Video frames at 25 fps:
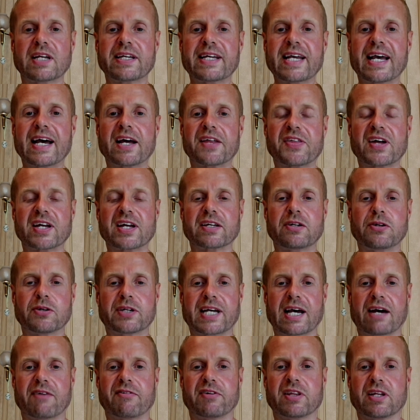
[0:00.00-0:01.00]
Yeah, thank
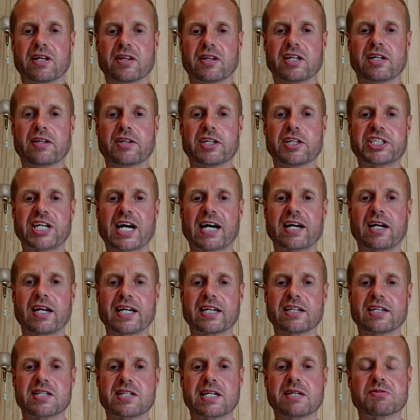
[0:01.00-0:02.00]
you, Kevin. The, the,
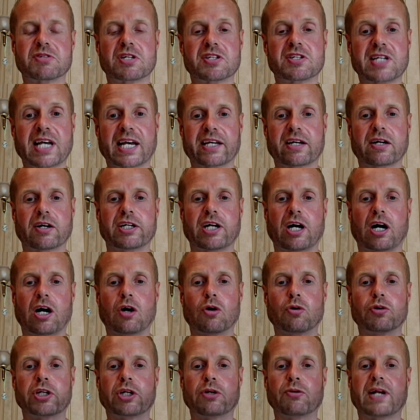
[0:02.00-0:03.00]
channeling seems to take on a
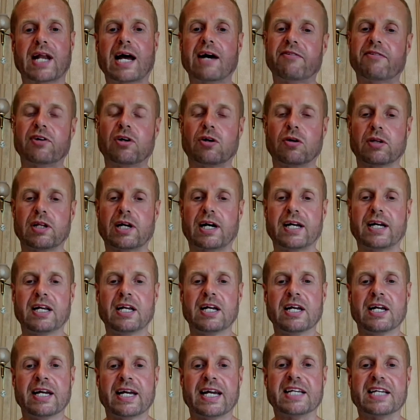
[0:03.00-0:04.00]
whole new level. Like
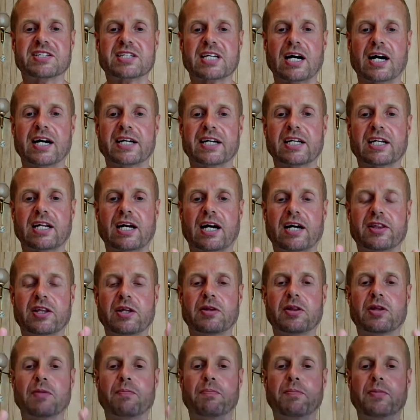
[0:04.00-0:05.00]
it's kind of like
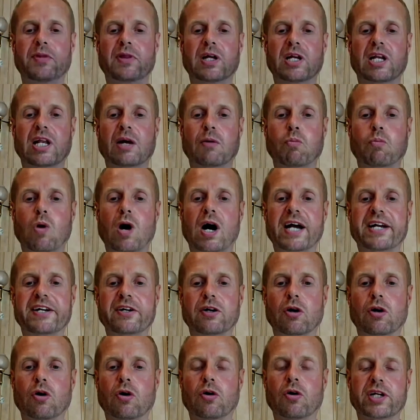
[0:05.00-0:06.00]
the, the, the
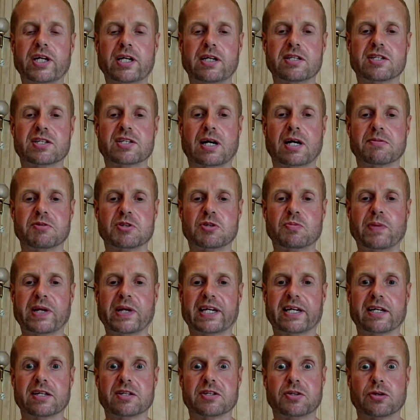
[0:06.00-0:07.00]
wider audience I'm
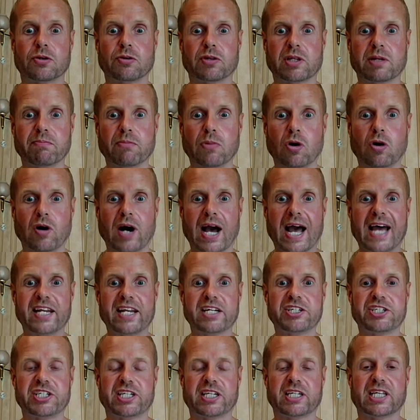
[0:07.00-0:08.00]
speaking to, the more
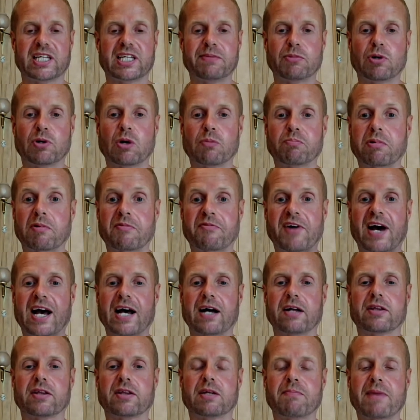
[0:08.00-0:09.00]
energy and the more
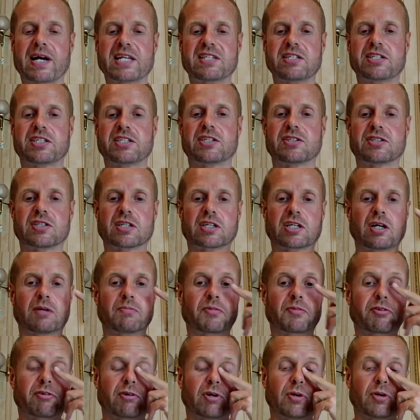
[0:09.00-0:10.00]
profound the messages that
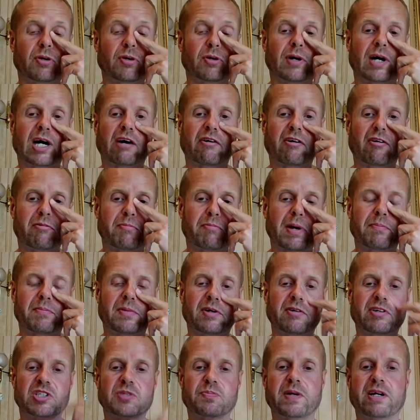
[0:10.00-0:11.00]
come through I
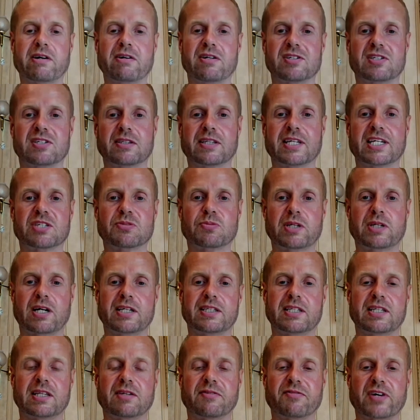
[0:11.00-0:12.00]
remember experiencing this when I
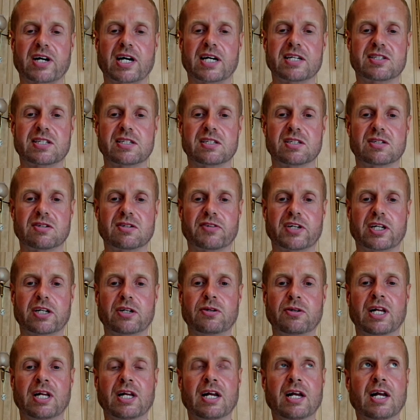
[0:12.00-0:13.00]
did the Vice
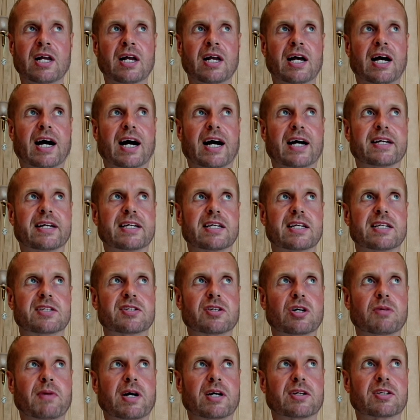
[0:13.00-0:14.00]
interview, and
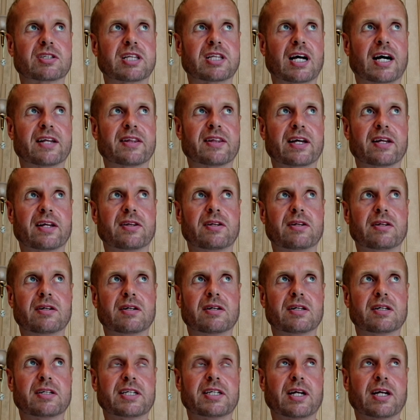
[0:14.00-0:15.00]
it's almost like that.
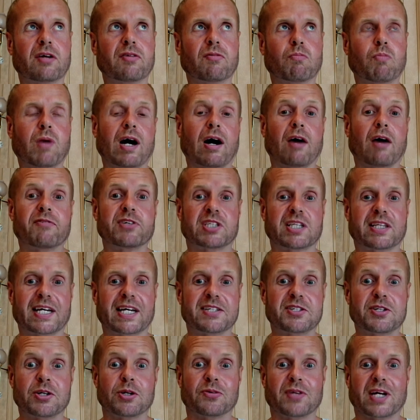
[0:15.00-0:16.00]
You know, well, obviously
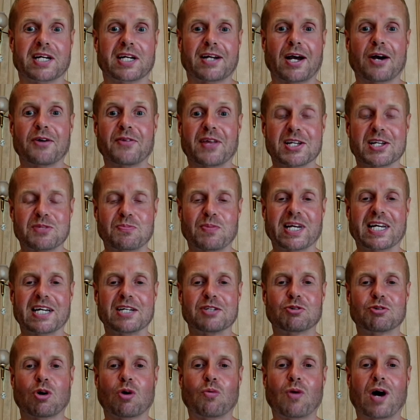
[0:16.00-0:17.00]
they do. They know they're
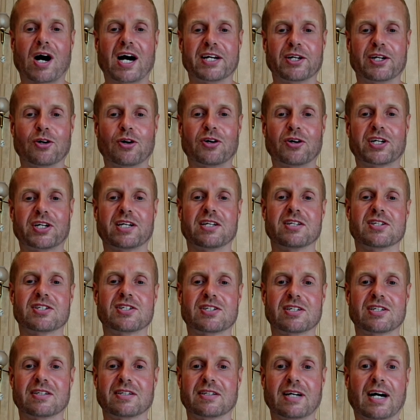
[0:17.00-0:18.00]
speaking to a wide
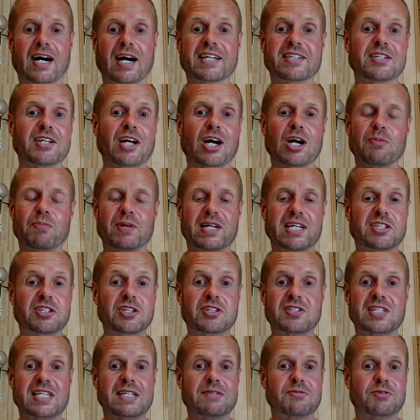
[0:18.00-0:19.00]
audience, and I don't know, but it
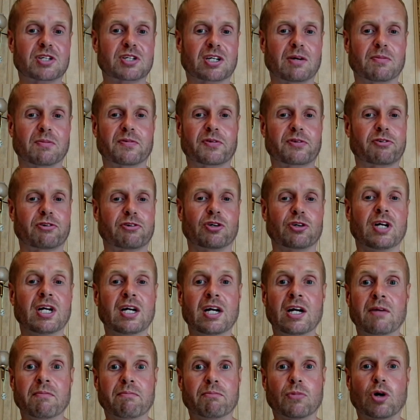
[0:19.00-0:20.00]
just seems to come through
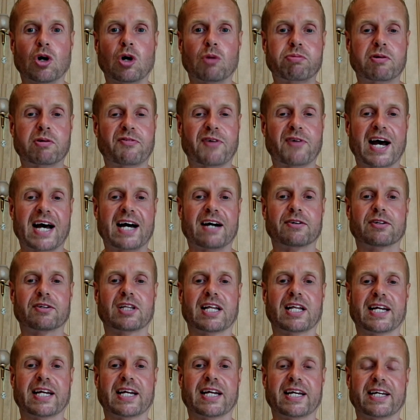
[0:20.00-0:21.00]
more
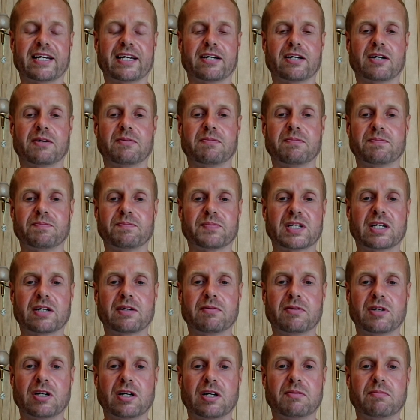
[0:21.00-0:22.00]
profoundly um,
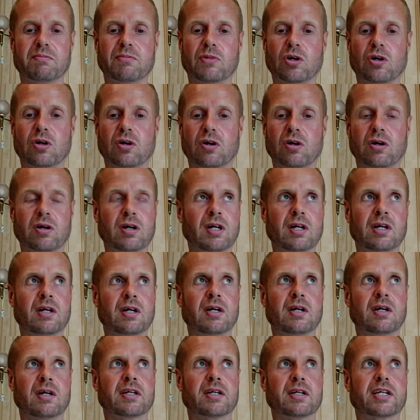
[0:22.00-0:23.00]
and and more
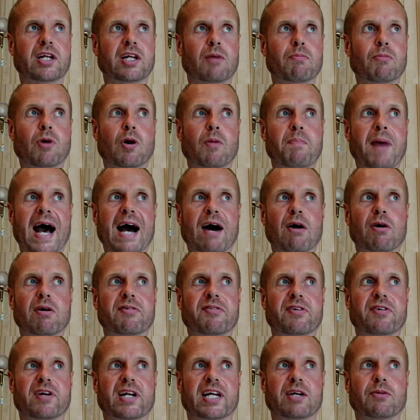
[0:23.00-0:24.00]
you know more
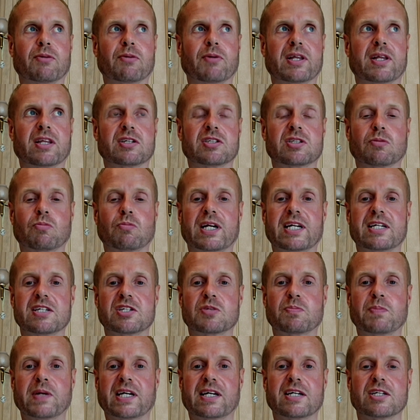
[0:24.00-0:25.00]
powerfully when there's when it's
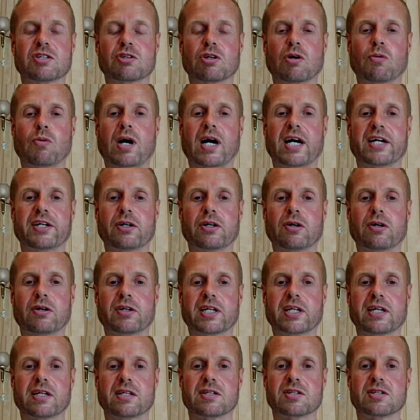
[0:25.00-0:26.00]
speaking to a wide
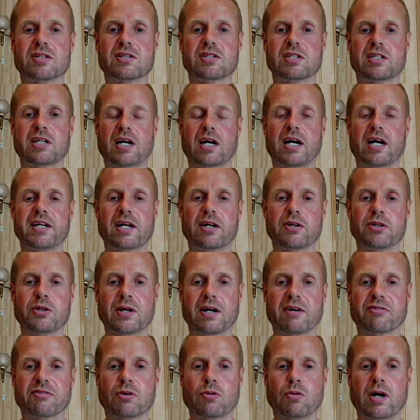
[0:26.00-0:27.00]
audience and I, I, know you
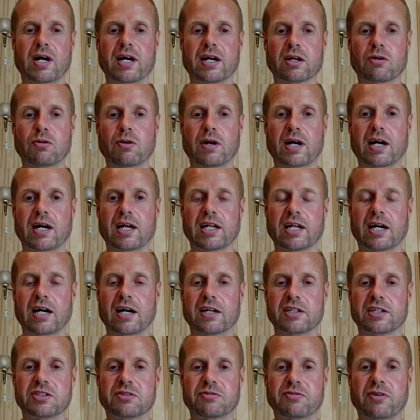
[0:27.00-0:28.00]
have quite quite a
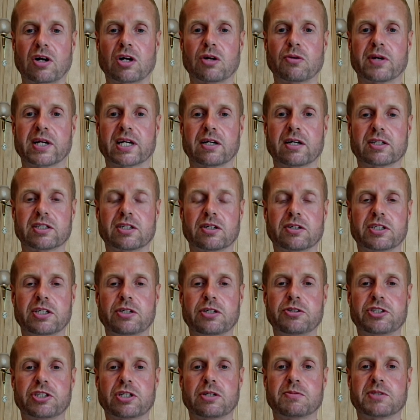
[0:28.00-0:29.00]
large following on your
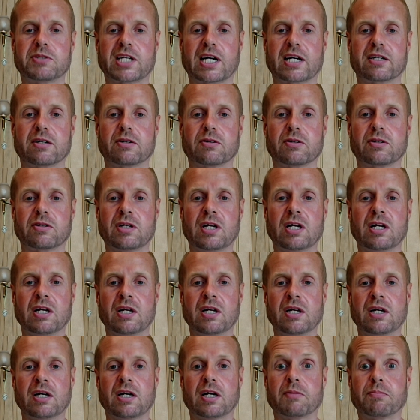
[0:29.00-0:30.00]
youtube channel
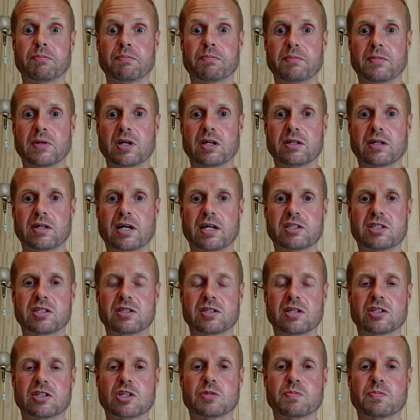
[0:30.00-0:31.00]
and and i
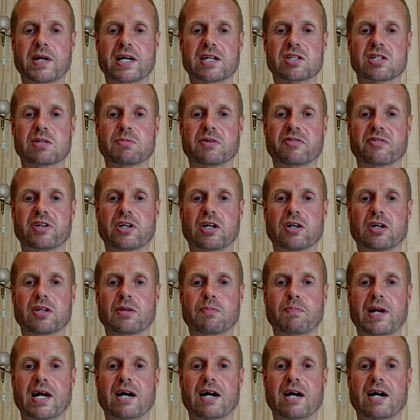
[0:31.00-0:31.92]
suspect some of your other